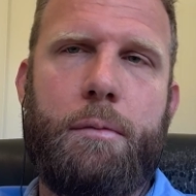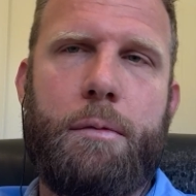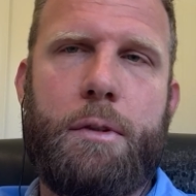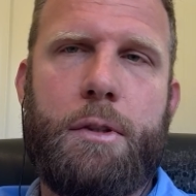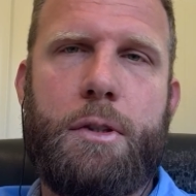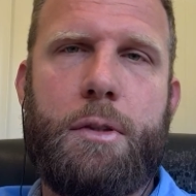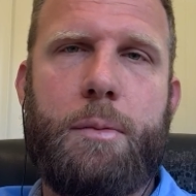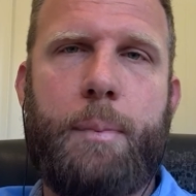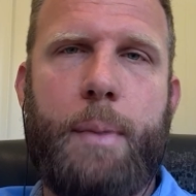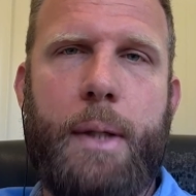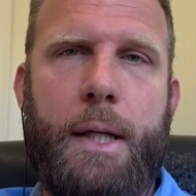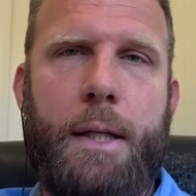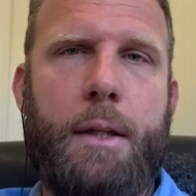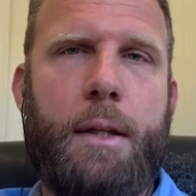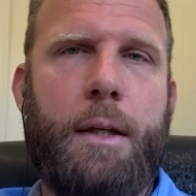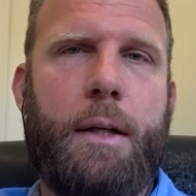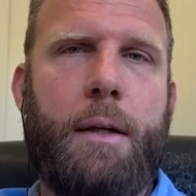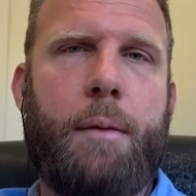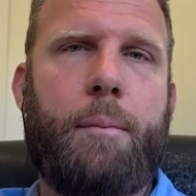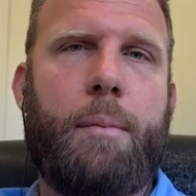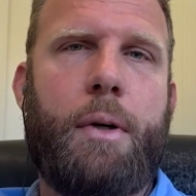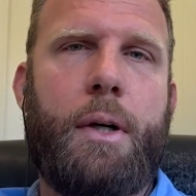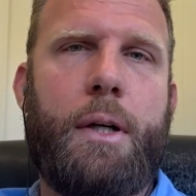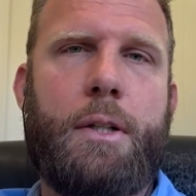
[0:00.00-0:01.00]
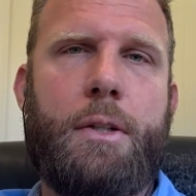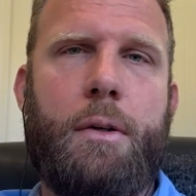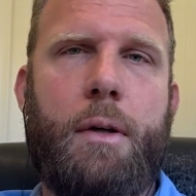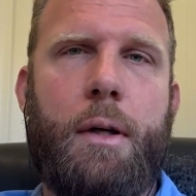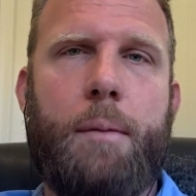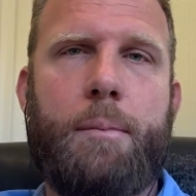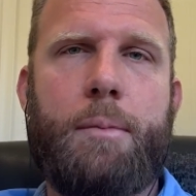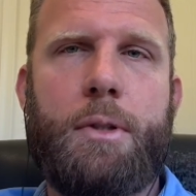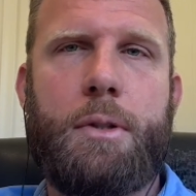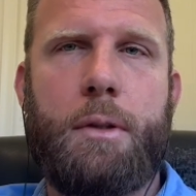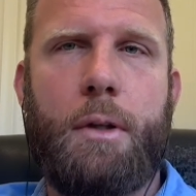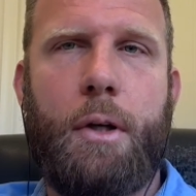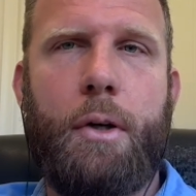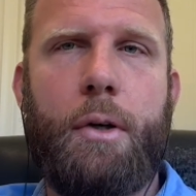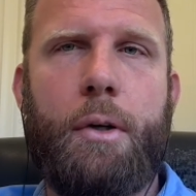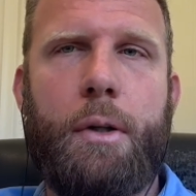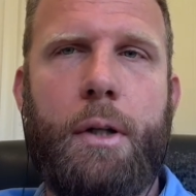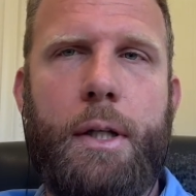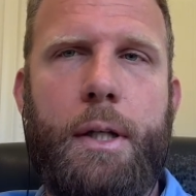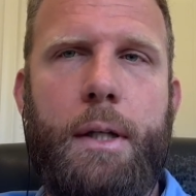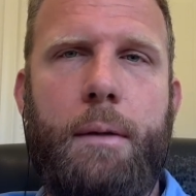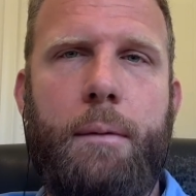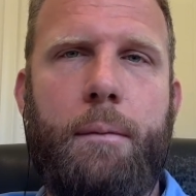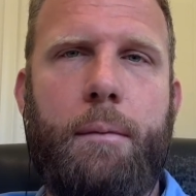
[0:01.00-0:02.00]
speed the compressor up
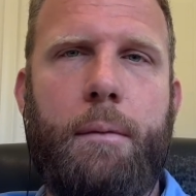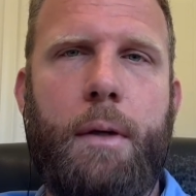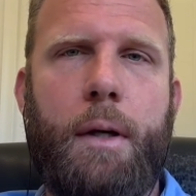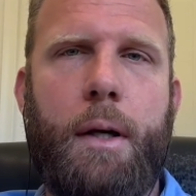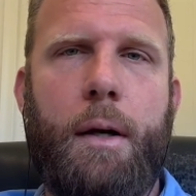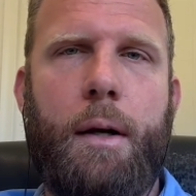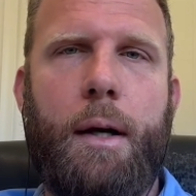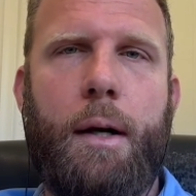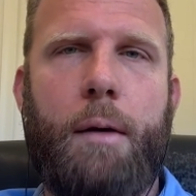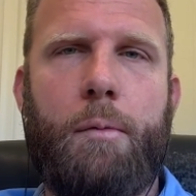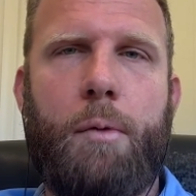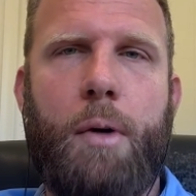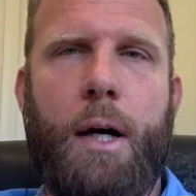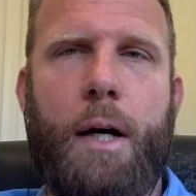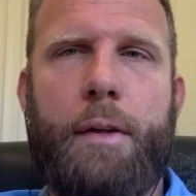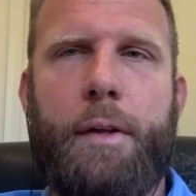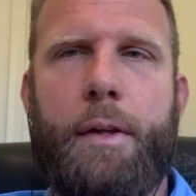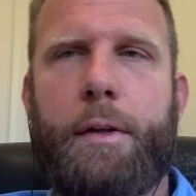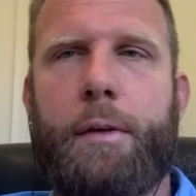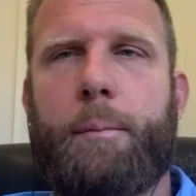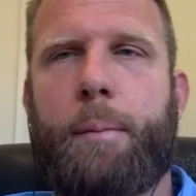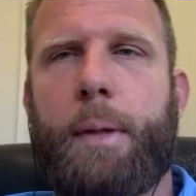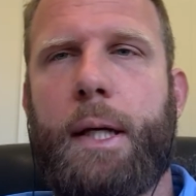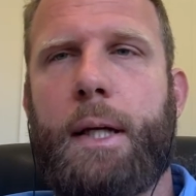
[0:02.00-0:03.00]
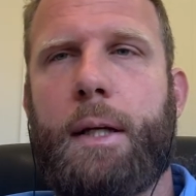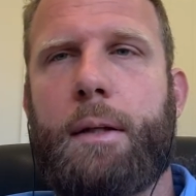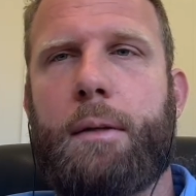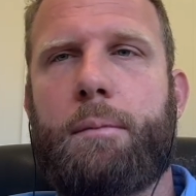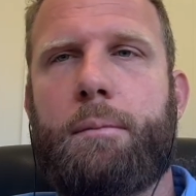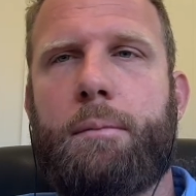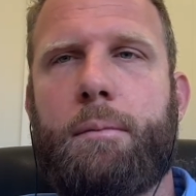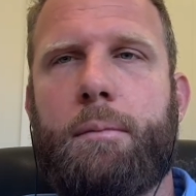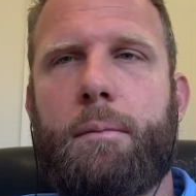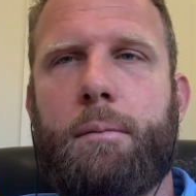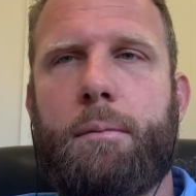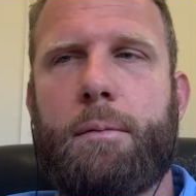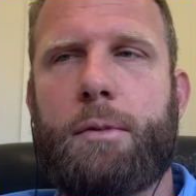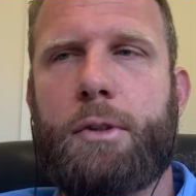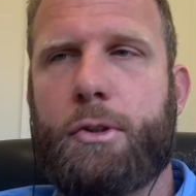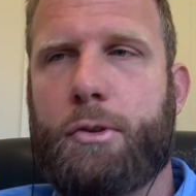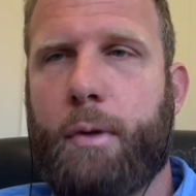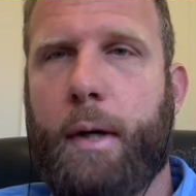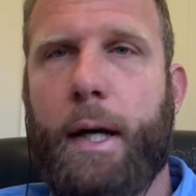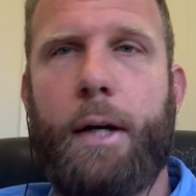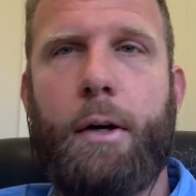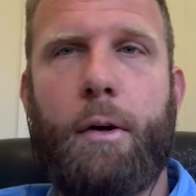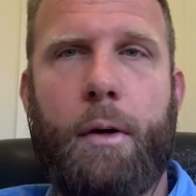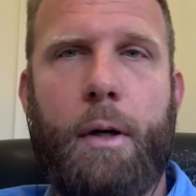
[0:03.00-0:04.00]
slowly rather than being
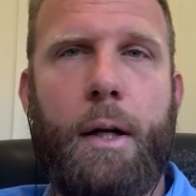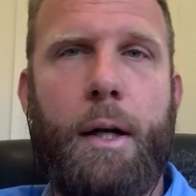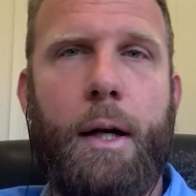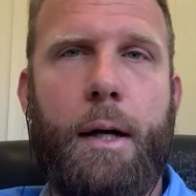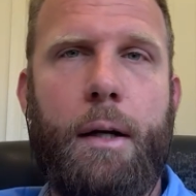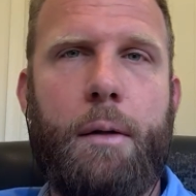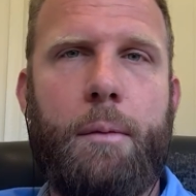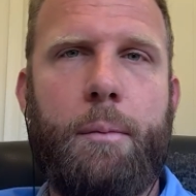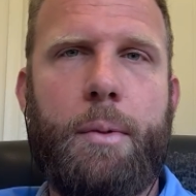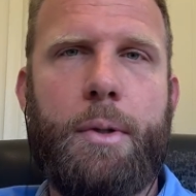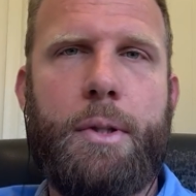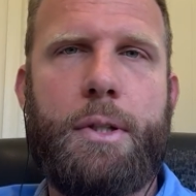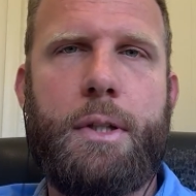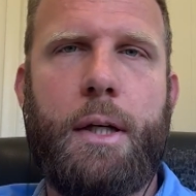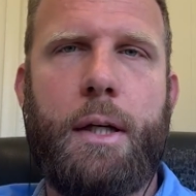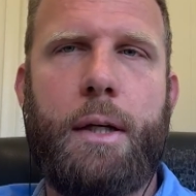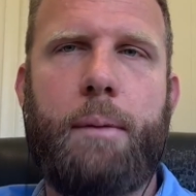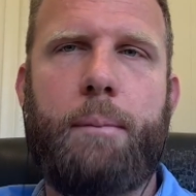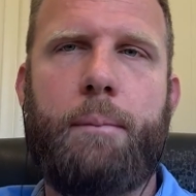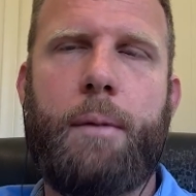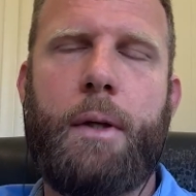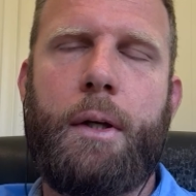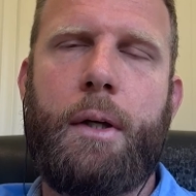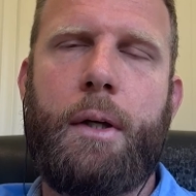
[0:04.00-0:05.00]
straight on 100%.